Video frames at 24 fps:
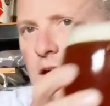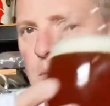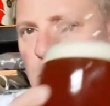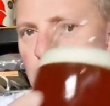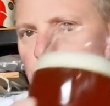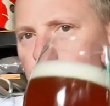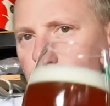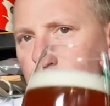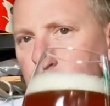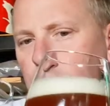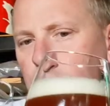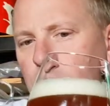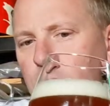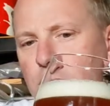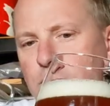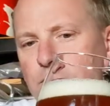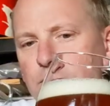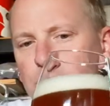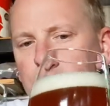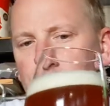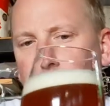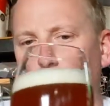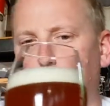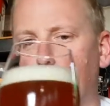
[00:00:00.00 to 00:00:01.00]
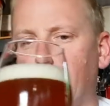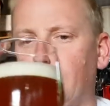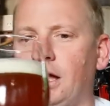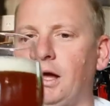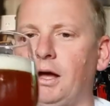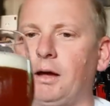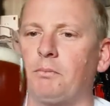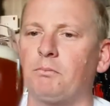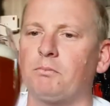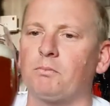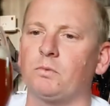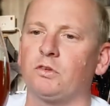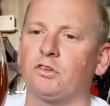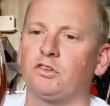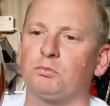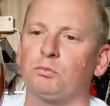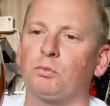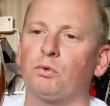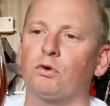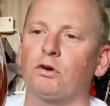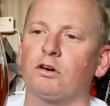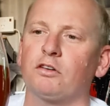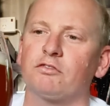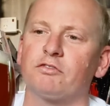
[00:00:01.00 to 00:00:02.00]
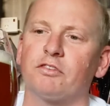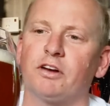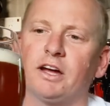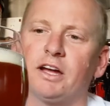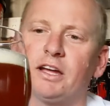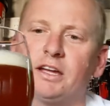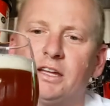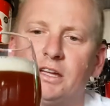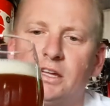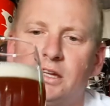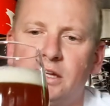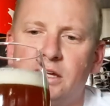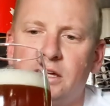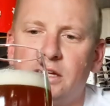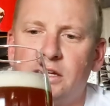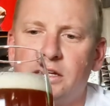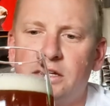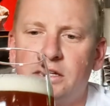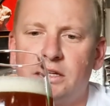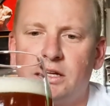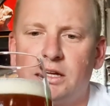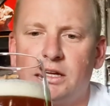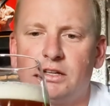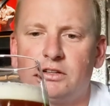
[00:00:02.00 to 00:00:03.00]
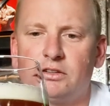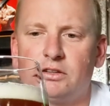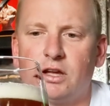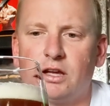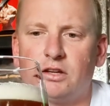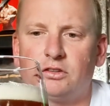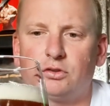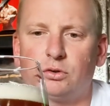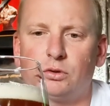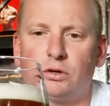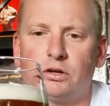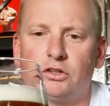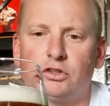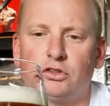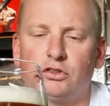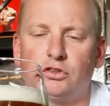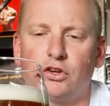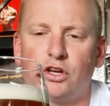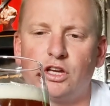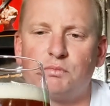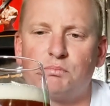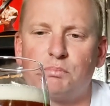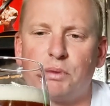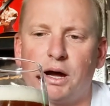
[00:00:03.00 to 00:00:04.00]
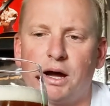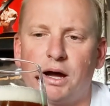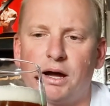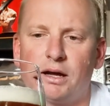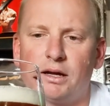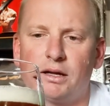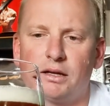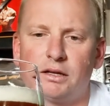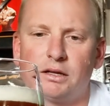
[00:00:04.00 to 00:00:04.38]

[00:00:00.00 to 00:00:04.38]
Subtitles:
camera or not. It's more of a sort of deeper